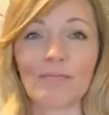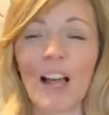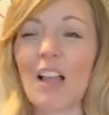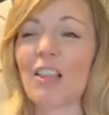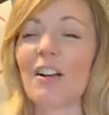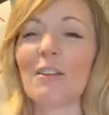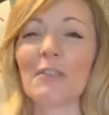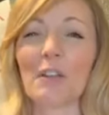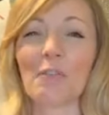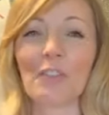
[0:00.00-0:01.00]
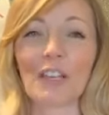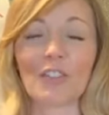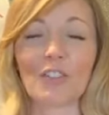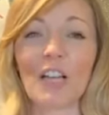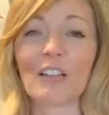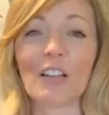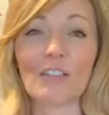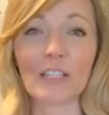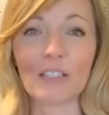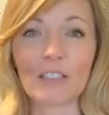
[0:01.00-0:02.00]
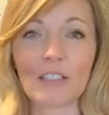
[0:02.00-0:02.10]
I love to fish. I love it.